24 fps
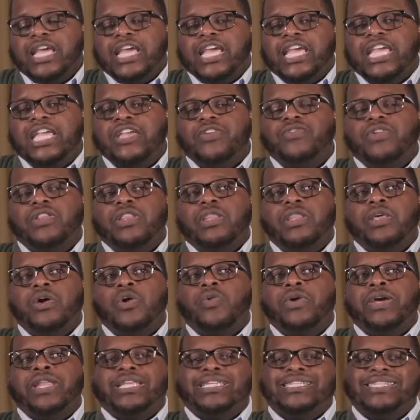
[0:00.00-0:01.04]
even
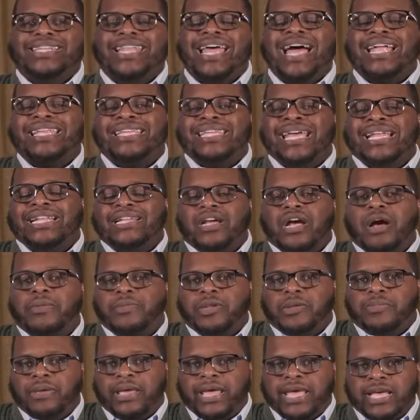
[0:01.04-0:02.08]
though it has not yet come
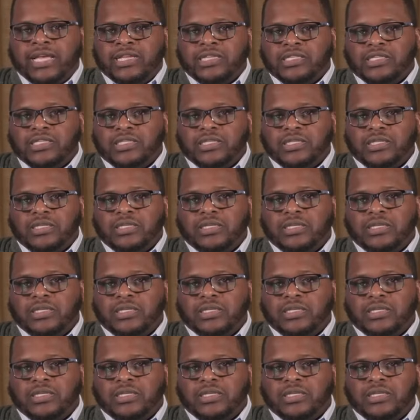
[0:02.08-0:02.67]
to pass.